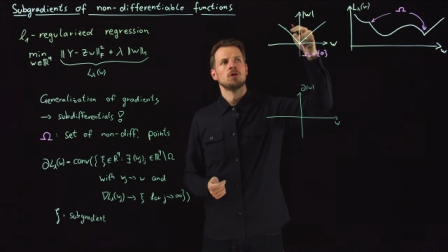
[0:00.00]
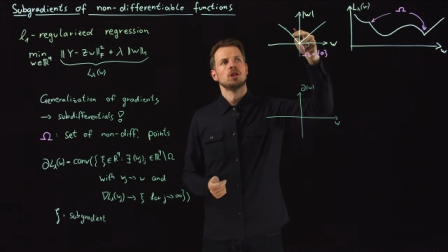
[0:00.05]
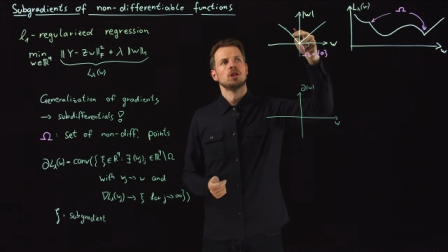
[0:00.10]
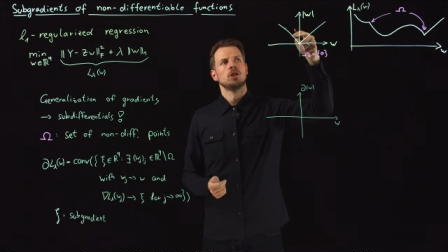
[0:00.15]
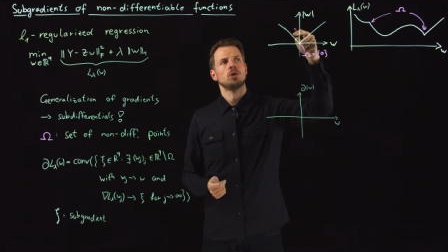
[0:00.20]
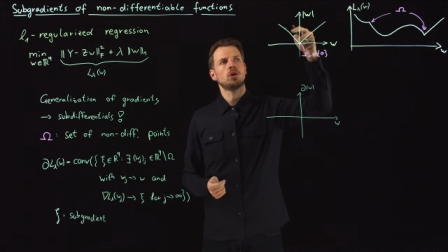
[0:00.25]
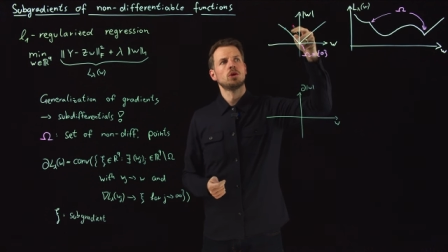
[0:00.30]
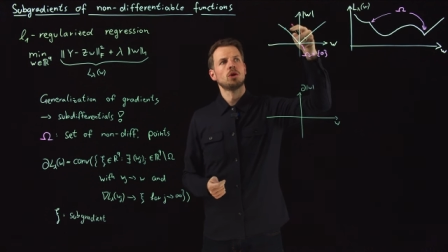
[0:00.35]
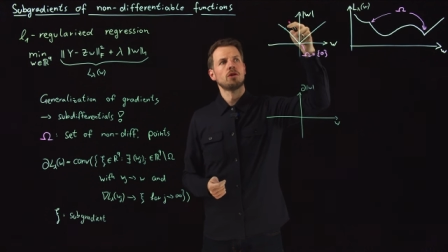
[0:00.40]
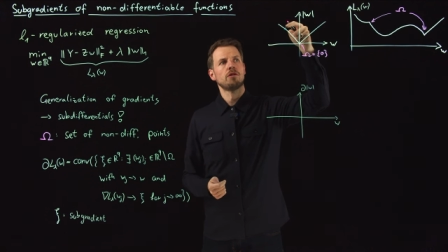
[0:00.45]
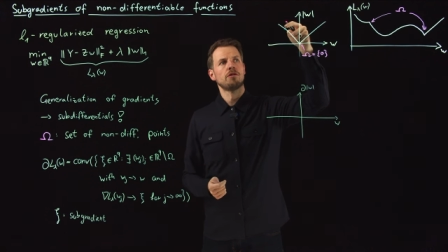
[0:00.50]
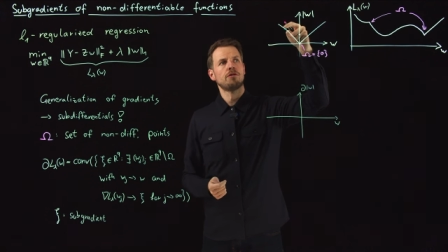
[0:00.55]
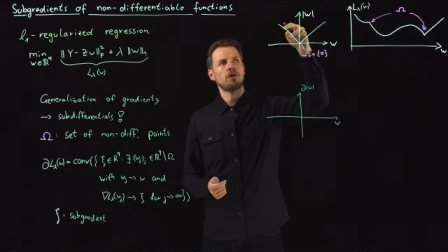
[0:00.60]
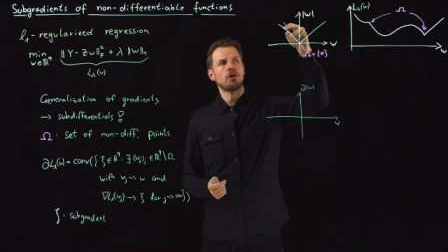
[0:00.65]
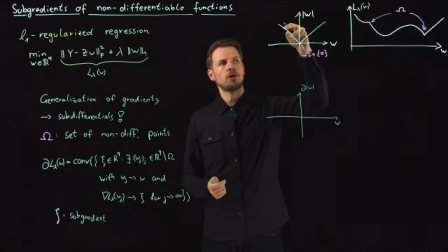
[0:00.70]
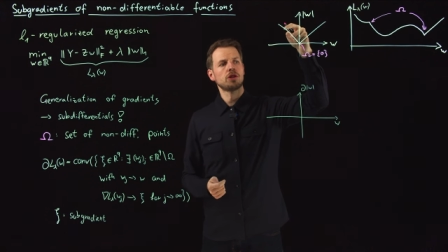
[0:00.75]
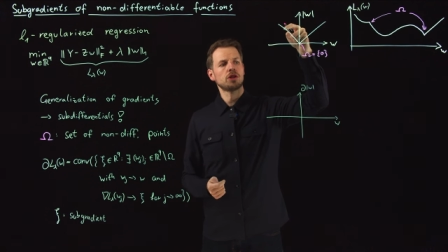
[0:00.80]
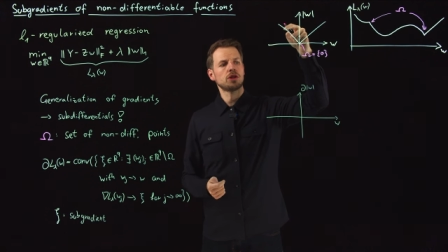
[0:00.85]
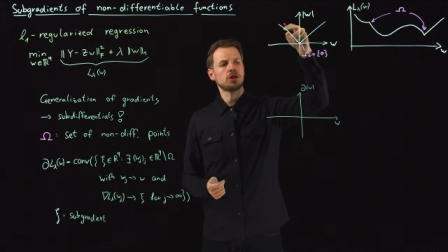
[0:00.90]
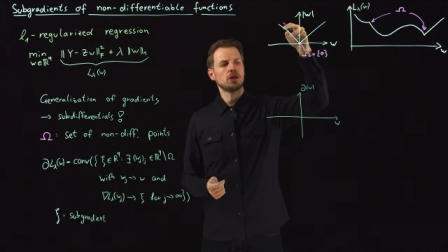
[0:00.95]
you
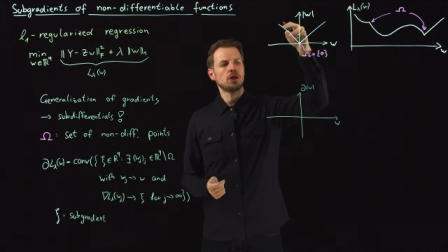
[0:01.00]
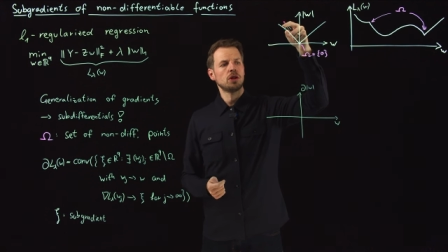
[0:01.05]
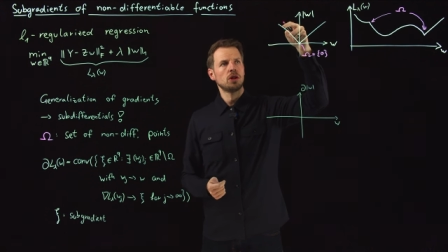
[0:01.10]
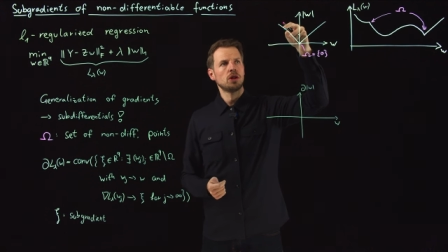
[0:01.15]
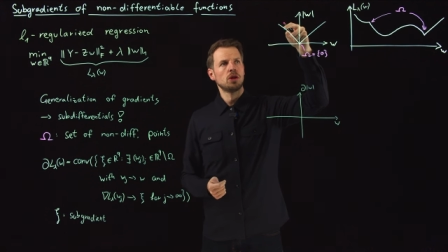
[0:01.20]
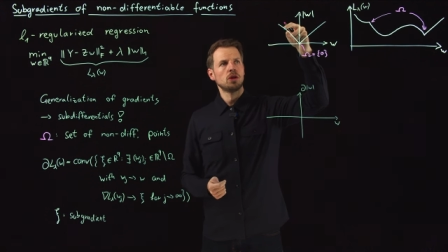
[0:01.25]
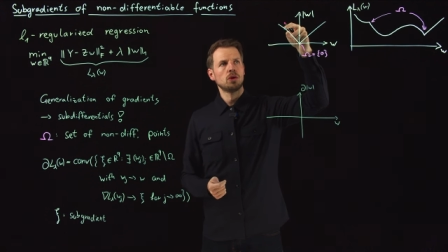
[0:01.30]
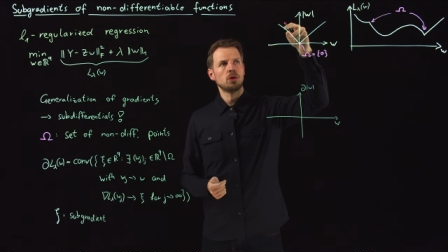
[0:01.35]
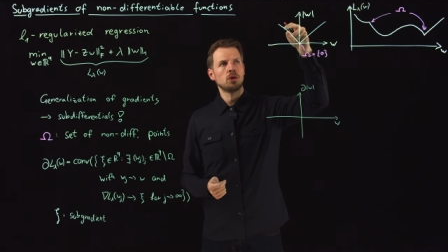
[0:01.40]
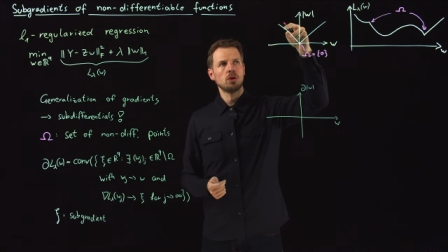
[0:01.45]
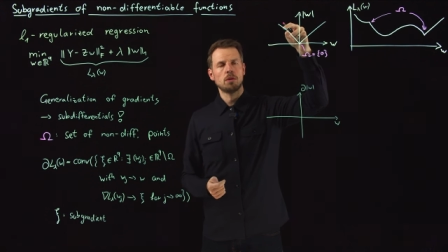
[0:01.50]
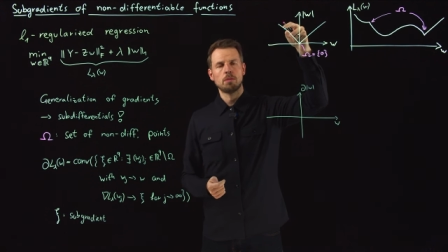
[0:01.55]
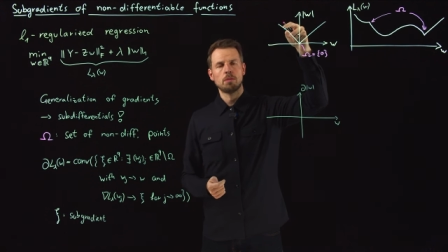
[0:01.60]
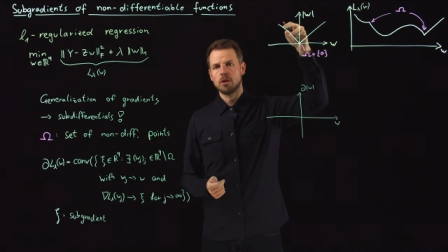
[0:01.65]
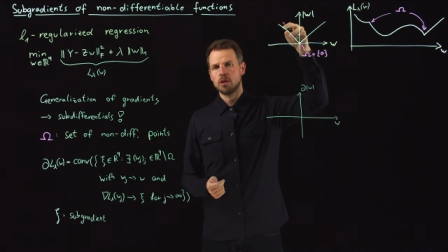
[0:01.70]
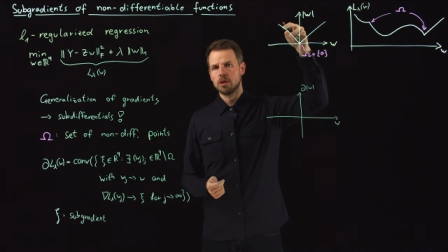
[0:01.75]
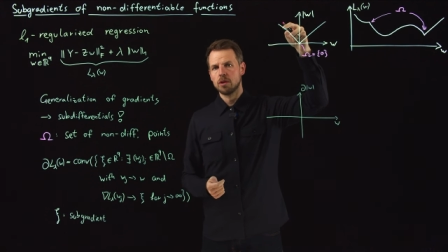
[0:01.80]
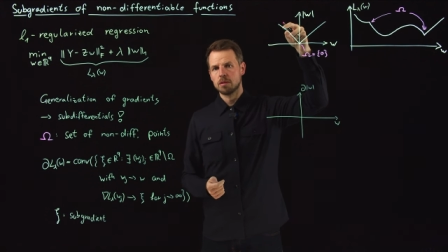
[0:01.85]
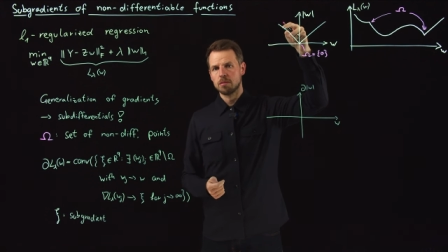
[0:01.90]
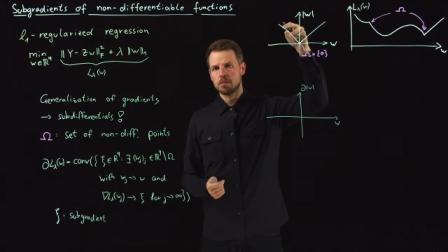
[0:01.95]
converge to the
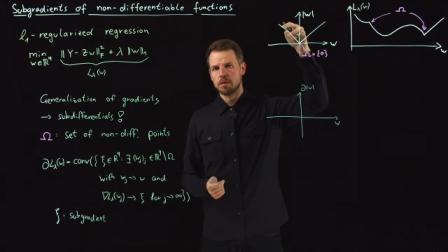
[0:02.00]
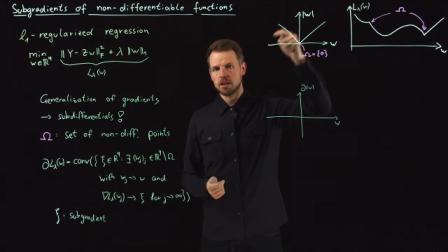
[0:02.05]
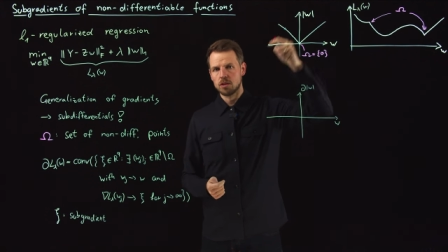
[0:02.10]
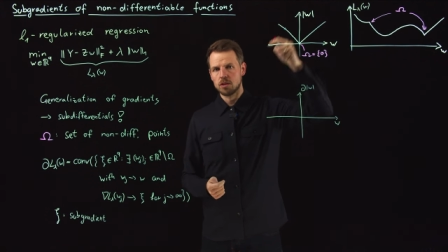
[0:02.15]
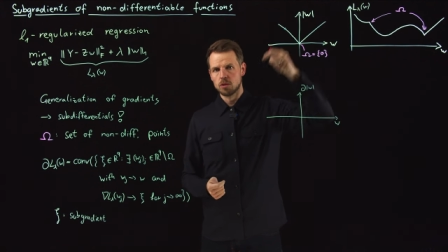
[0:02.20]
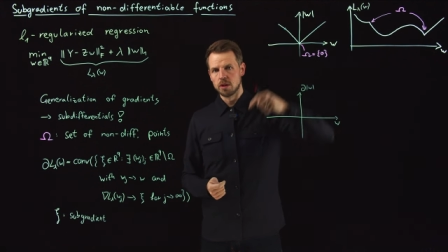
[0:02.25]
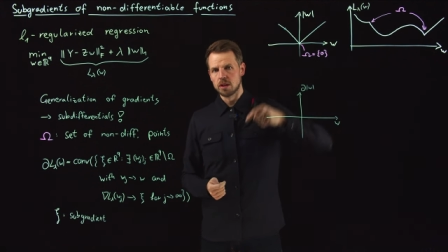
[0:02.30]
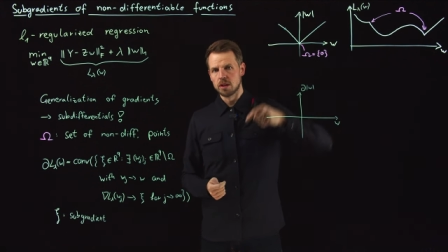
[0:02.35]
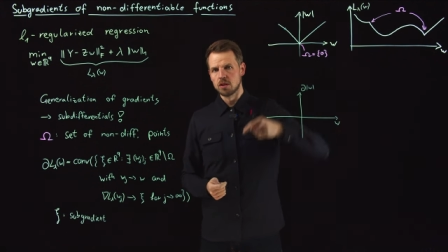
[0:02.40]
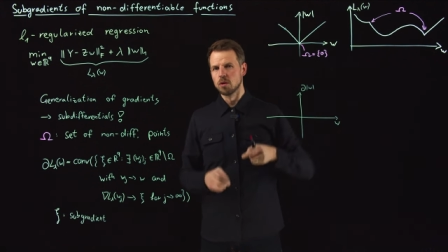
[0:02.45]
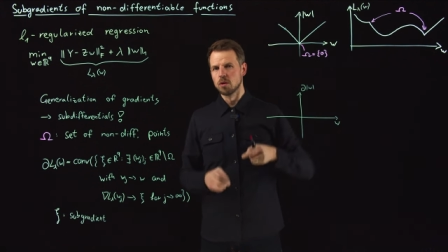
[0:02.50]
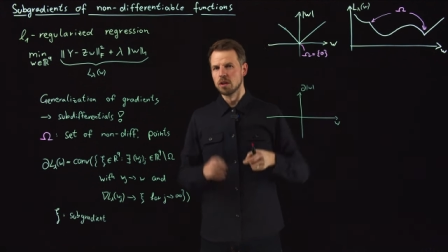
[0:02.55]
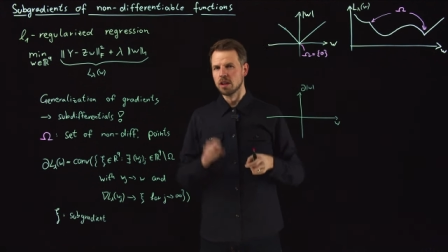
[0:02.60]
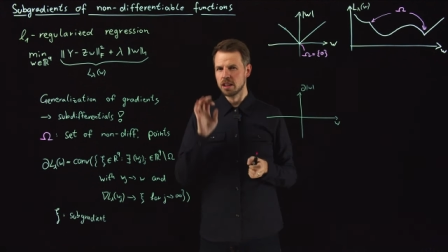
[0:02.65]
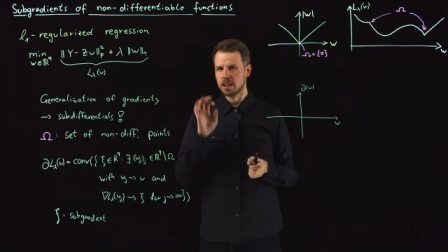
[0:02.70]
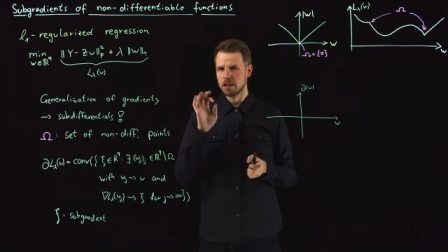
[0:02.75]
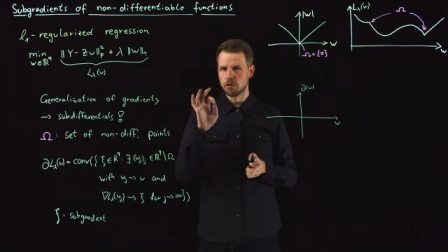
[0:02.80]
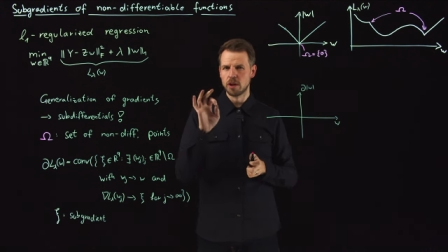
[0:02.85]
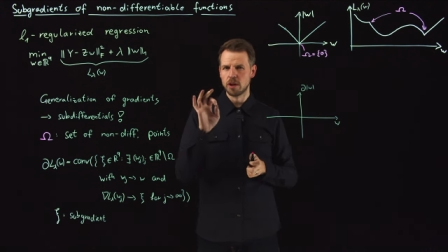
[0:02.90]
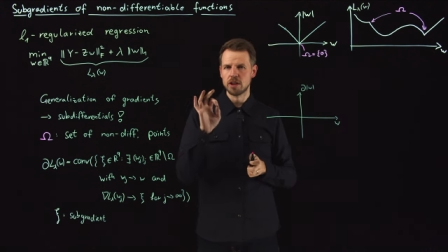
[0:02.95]
point -1. So in a
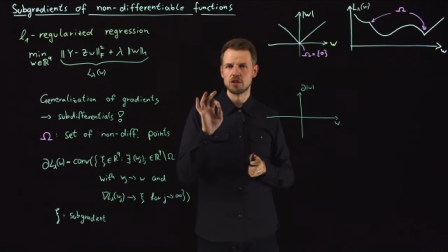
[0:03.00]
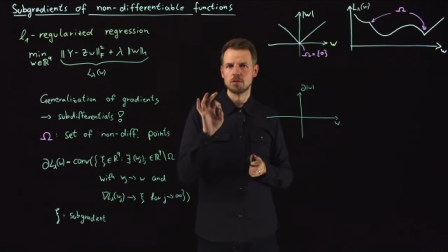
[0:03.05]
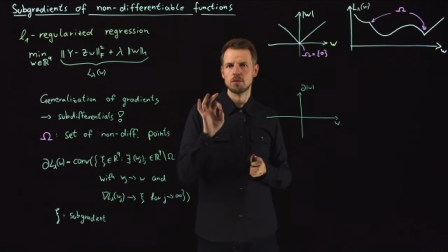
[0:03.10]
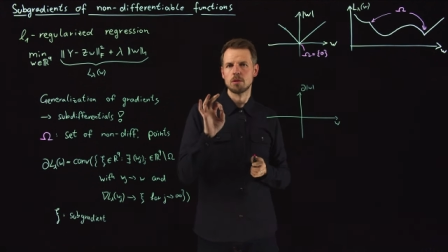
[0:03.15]
differentiable